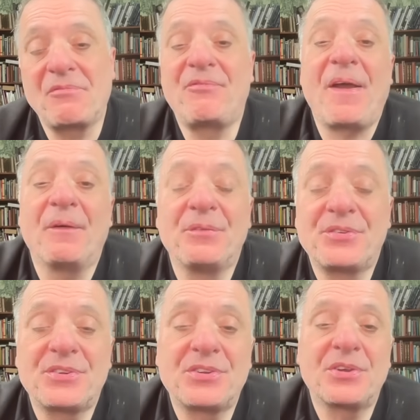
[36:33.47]

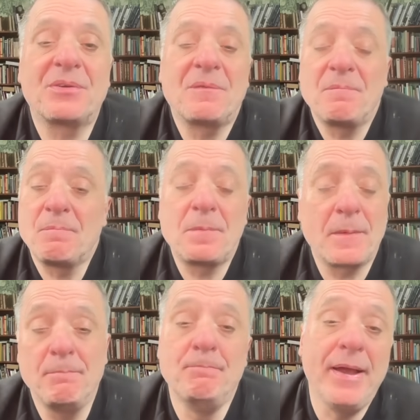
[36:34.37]
failed to
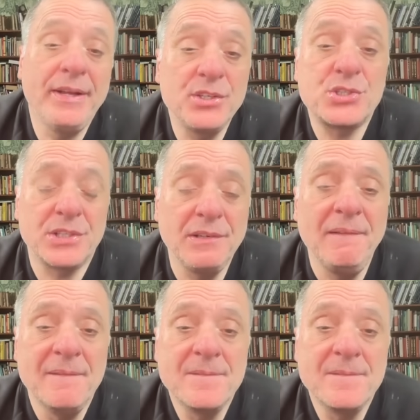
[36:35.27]
mention